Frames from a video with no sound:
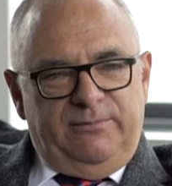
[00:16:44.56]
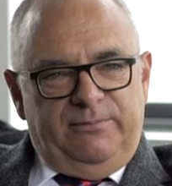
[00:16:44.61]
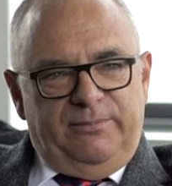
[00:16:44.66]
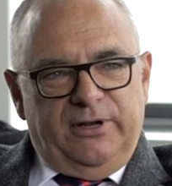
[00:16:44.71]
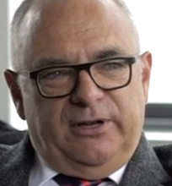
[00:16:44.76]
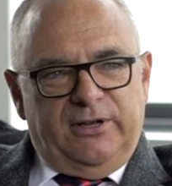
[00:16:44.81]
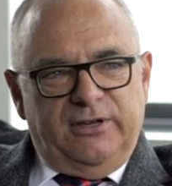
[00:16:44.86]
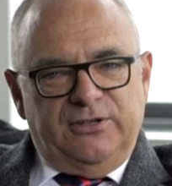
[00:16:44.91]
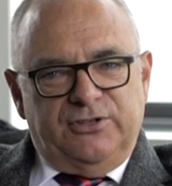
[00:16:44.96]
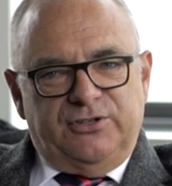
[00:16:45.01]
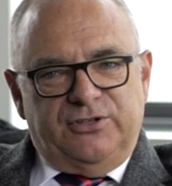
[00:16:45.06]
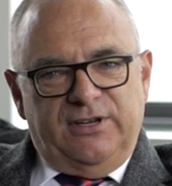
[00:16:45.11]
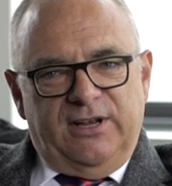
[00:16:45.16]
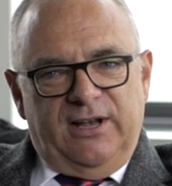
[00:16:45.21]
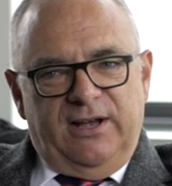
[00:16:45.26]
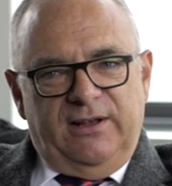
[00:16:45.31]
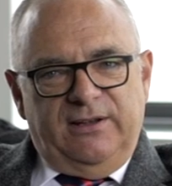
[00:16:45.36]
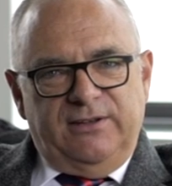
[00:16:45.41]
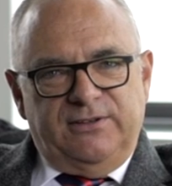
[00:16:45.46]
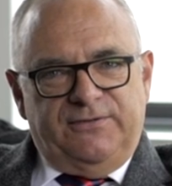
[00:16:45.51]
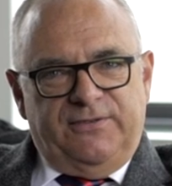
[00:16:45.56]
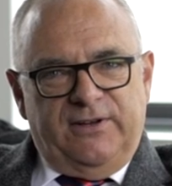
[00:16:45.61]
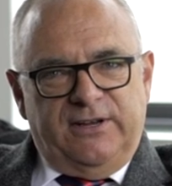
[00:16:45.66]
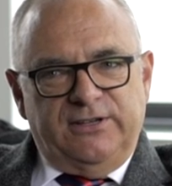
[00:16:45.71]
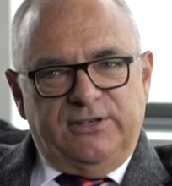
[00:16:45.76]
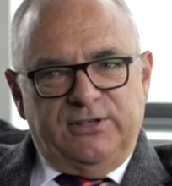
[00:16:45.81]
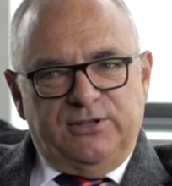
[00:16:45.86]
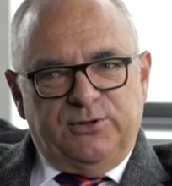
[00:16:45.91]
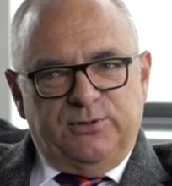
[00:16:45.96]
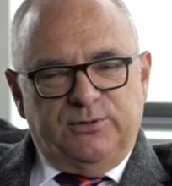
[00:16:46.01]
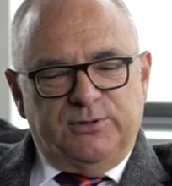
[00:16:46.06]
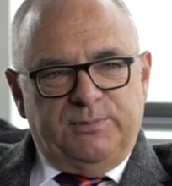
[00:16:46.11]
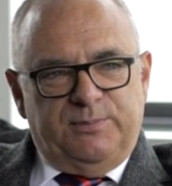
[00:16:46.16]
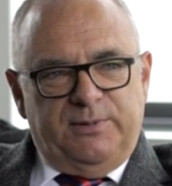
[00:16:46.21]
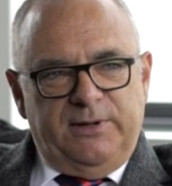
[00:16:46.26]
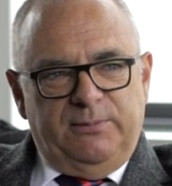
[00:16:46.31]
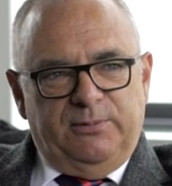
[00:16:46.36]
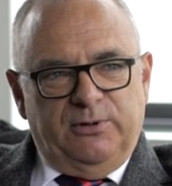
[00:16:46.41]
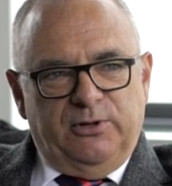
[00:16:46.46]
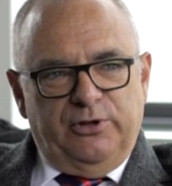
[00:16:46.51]
because uh, it's fun to talk to
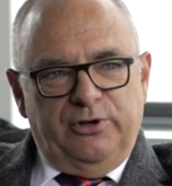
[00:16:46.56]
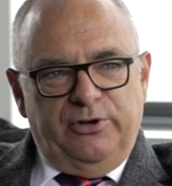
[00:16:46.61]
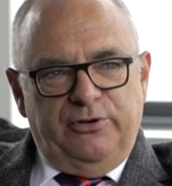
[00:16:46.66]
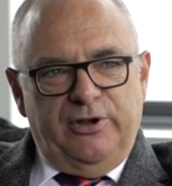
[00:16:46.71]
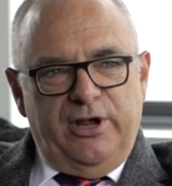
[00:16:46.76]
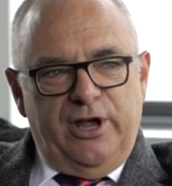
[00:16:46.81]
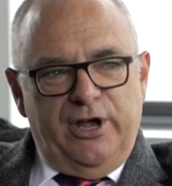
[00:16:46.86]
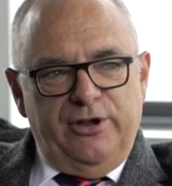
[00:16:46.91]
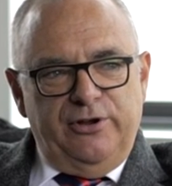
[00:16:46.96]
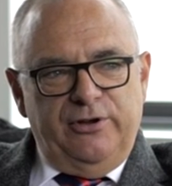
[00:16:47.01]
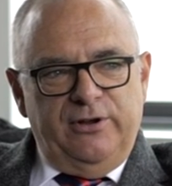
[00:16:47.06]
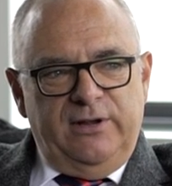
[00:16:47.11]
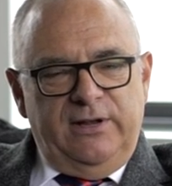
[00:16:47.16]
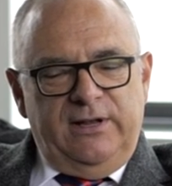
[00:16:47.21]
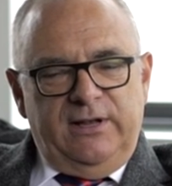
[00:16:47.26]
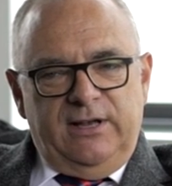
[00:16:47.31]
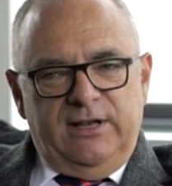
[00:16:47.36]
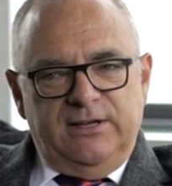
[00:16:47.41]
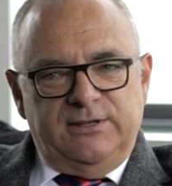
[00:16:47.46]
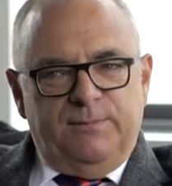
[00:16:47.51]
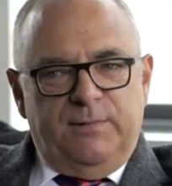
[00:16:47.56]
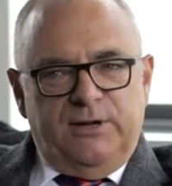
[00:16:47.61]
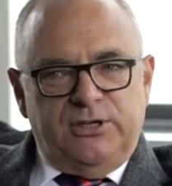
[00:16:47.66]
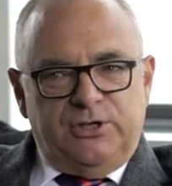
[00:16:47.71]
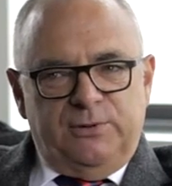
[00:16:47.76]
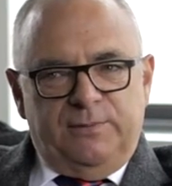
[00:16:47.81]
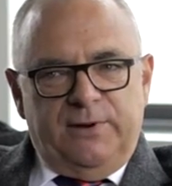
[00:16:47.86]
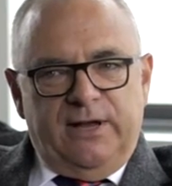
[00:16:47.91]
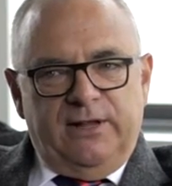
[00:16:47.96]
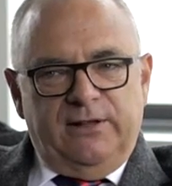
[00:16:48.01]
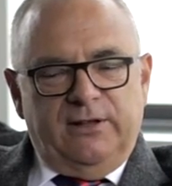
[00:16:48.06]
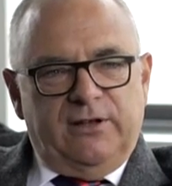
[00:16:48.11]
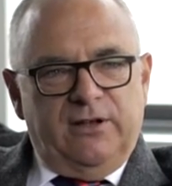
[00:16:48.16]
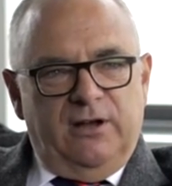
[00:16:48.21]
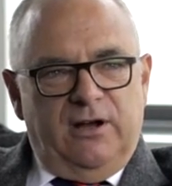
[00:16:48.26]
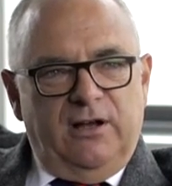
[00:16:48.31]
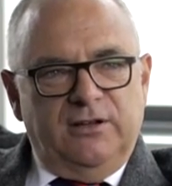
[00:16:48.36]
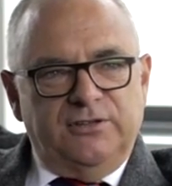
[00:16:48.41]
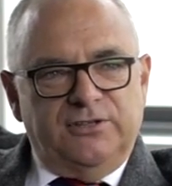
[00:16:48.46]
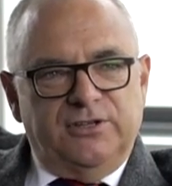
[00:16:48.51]
people who know as much about the
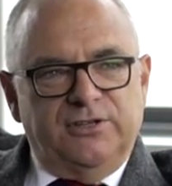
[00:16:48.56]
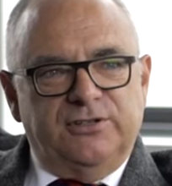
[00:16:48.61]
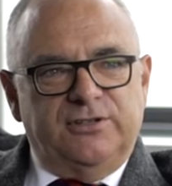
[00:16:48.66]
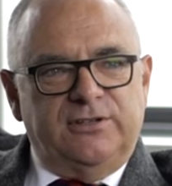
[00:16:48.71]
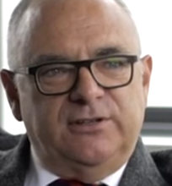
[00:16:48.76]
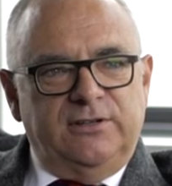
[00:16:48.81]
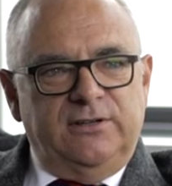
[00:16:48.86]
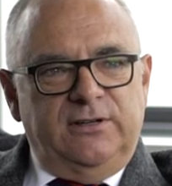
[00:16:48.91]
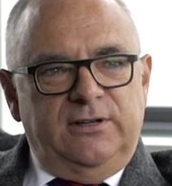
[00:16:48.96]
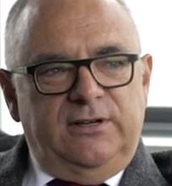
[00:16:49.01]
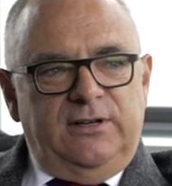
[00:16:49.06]
cars as,